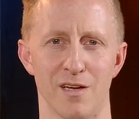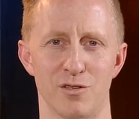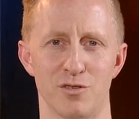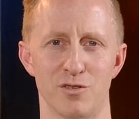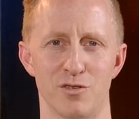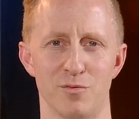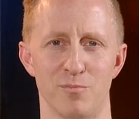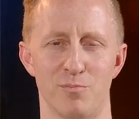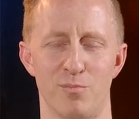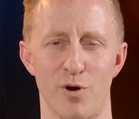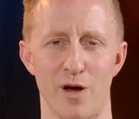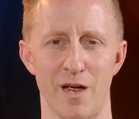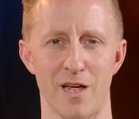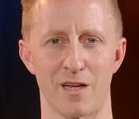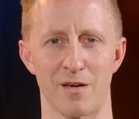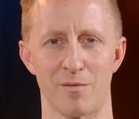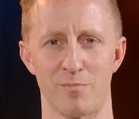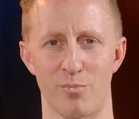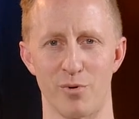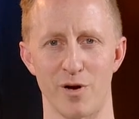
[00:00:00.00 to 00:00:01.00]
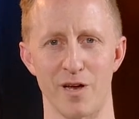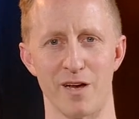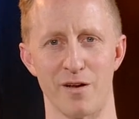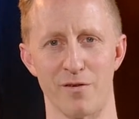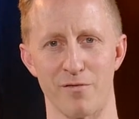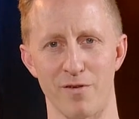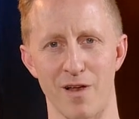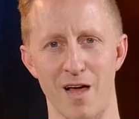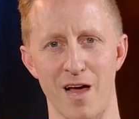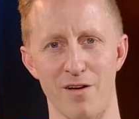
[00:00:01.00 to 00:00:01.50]
to break bread
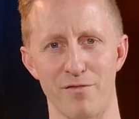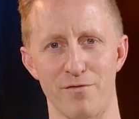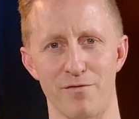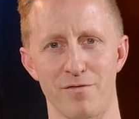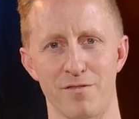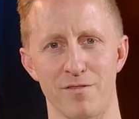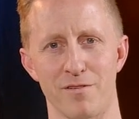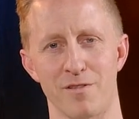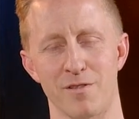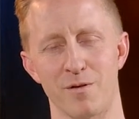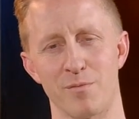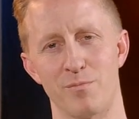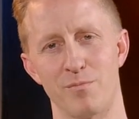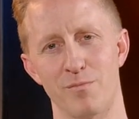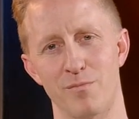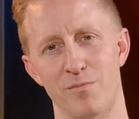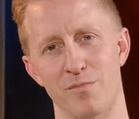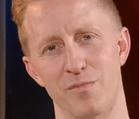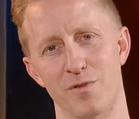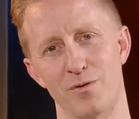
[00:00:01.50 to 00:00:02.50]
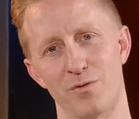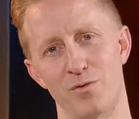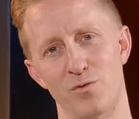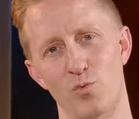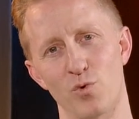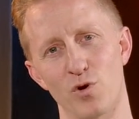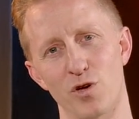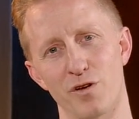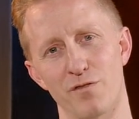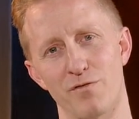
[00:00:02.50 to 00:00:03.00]
of life, the
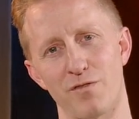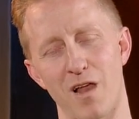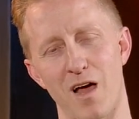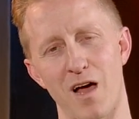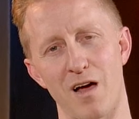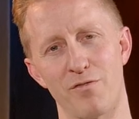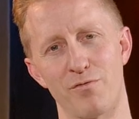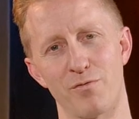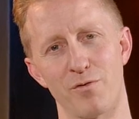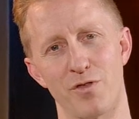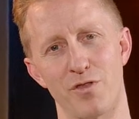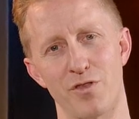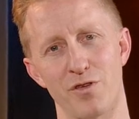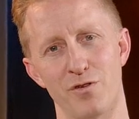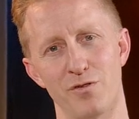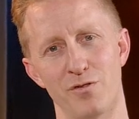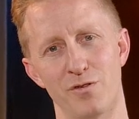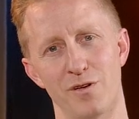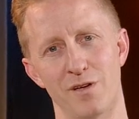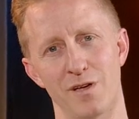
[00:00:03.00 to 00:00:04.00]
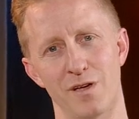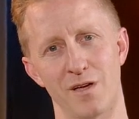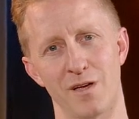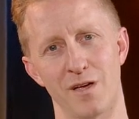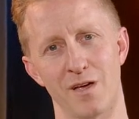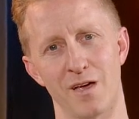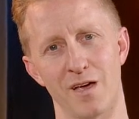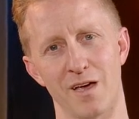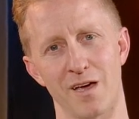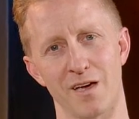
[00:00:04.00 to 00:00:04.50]
word of life with you,
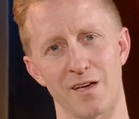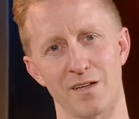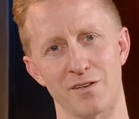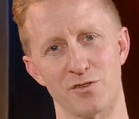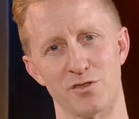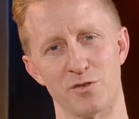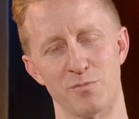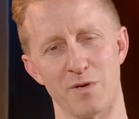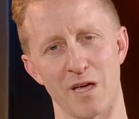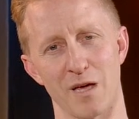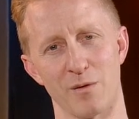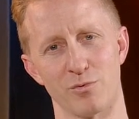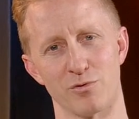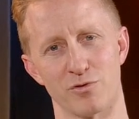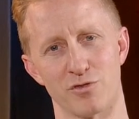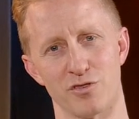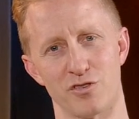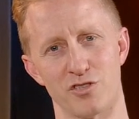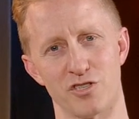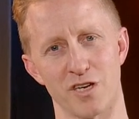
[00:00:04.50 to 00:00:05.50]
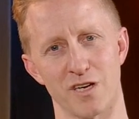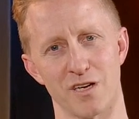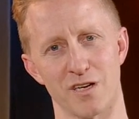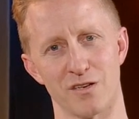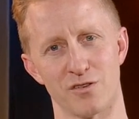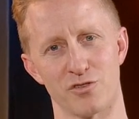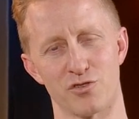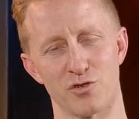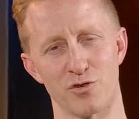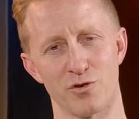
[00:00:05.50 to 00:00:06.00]
and to be able to
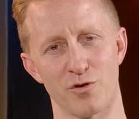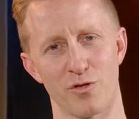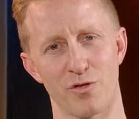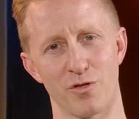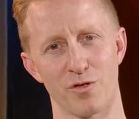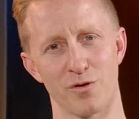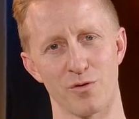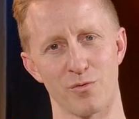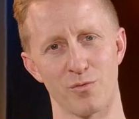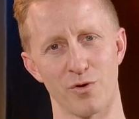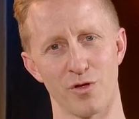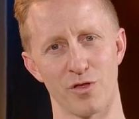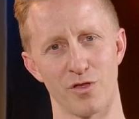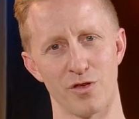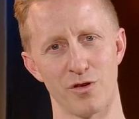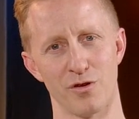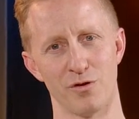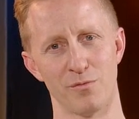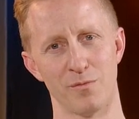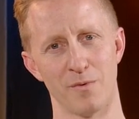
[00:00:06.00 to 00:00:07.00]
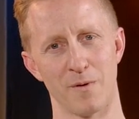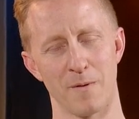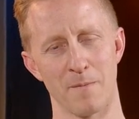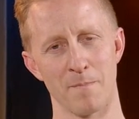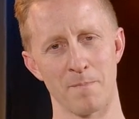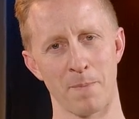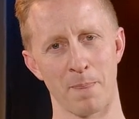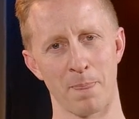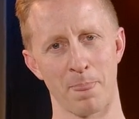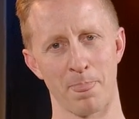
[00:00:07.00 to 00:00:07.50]
share truth with you.
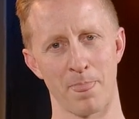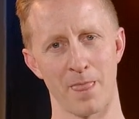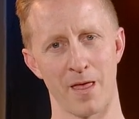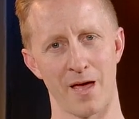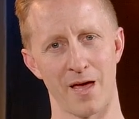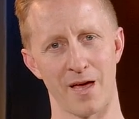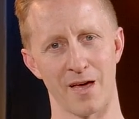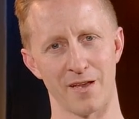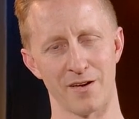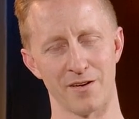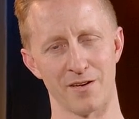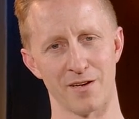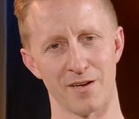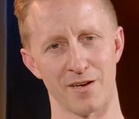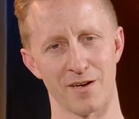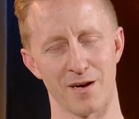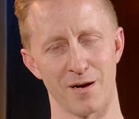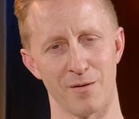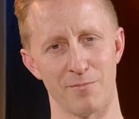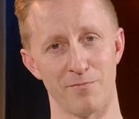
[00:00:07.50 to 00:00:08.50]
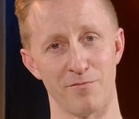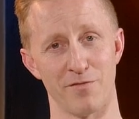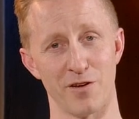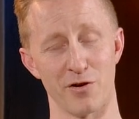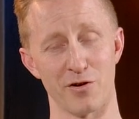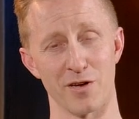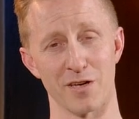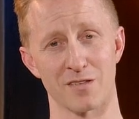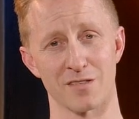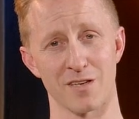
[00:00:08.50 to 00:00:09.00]
And I'm
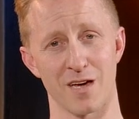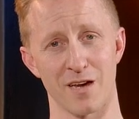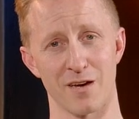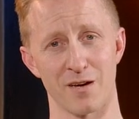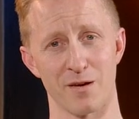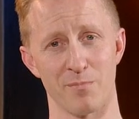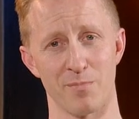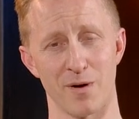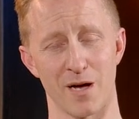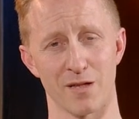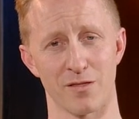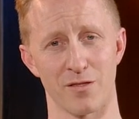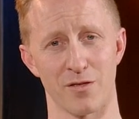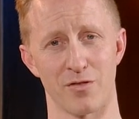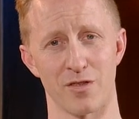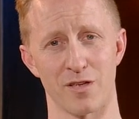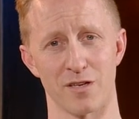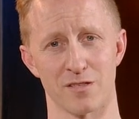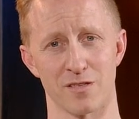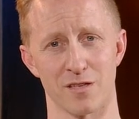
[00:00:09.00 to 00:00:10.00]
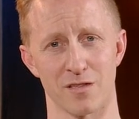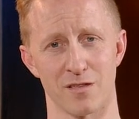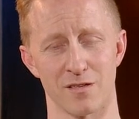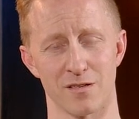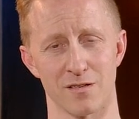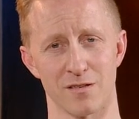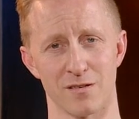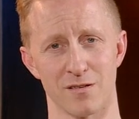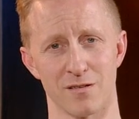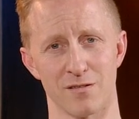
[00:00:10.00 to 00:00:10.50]
very excited about the things that
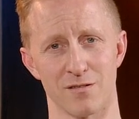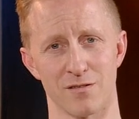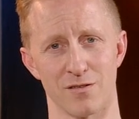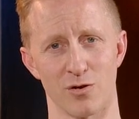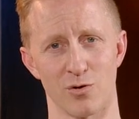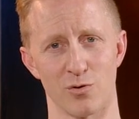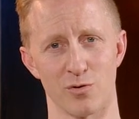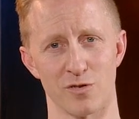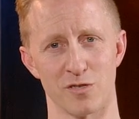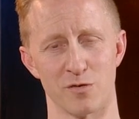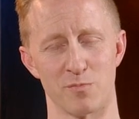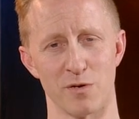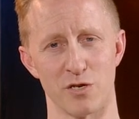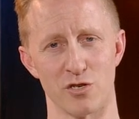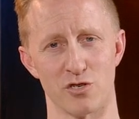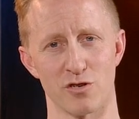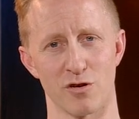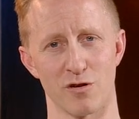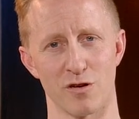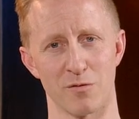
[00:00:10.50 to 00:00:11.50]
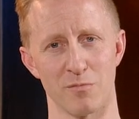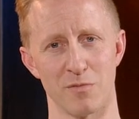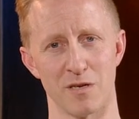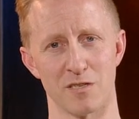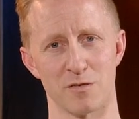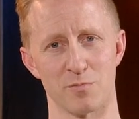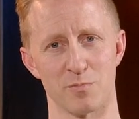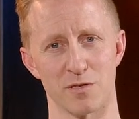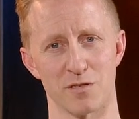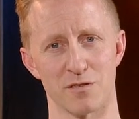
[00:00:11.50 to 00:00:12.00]
the Lord has been showing me
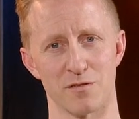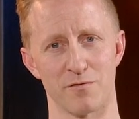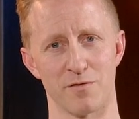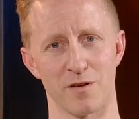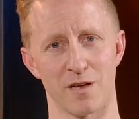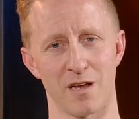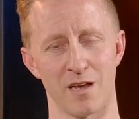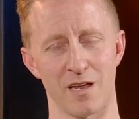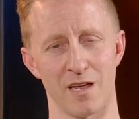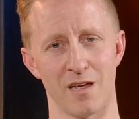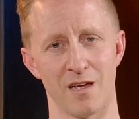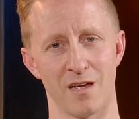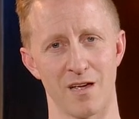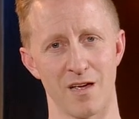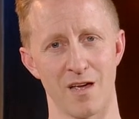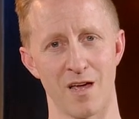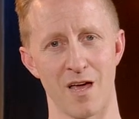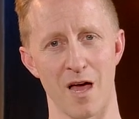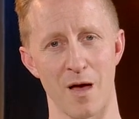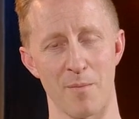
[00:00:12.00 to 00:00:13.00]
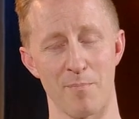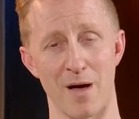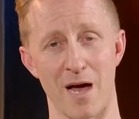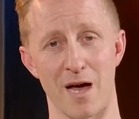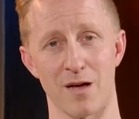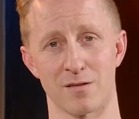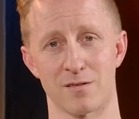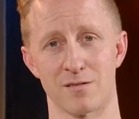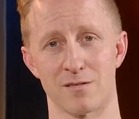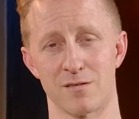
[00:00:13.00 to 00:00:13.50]
specifically
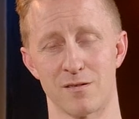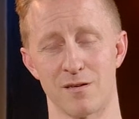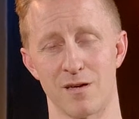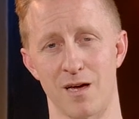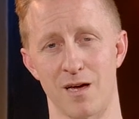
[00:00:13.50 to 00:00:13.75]
about